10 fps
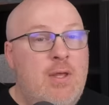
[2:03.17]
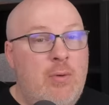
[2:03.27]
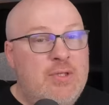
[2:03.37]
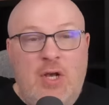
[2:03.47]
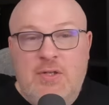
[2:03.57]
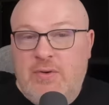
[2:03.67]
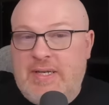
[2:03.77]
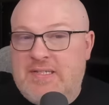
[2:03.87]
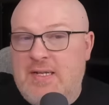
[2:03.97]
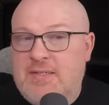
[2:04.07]
There was also
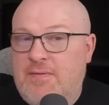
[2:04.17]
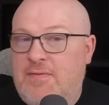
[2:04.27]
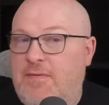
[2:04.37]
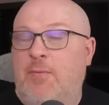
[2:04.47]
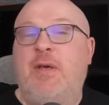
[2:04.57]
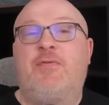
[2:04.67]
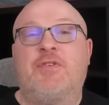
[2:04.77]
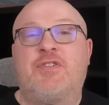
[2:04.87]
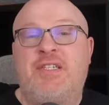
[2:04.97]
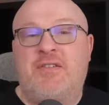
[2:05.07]
extensive filming for
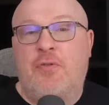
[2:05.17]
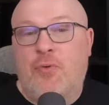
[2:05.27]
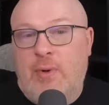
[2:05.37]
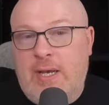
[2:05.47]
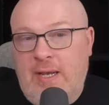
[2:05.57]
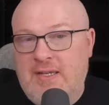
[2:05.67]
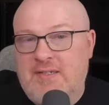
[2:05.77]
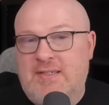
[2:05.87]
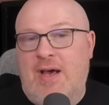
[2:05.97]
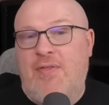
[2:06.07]
season three in
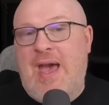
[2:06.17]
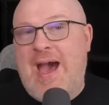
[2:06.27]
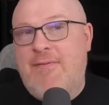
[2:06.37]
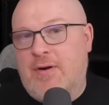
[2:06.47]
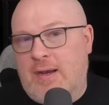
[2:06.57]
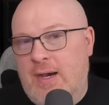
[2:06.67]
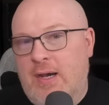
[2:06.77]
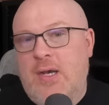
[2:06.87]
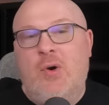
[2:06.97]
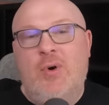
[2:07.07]
South Africa,
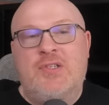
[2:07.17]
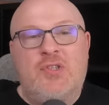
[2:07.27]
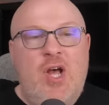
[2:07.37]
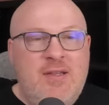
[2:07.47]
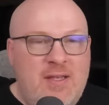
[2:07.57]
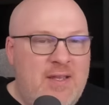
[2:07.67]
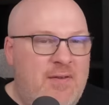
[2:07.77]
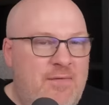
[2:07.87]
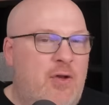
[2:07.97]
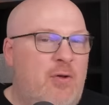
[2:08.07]
where it's thought that they
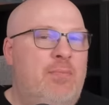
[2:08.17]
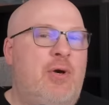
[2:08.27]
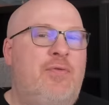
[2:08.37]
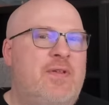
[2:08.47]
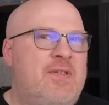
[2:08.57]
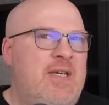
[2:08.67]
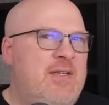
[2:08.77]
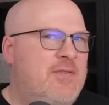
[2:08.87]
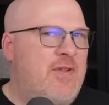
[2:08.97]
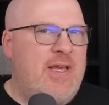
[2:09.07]
filmed both the
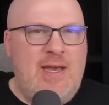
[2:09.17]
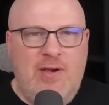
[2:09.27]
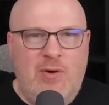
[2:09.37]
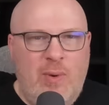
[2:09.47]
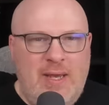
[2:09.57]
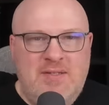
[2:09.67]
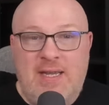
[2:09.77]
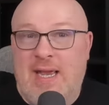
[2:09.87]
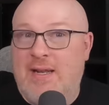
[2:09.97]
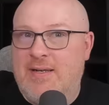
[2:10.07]
scenes for the Aiel Waste
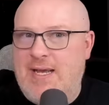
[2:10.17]
and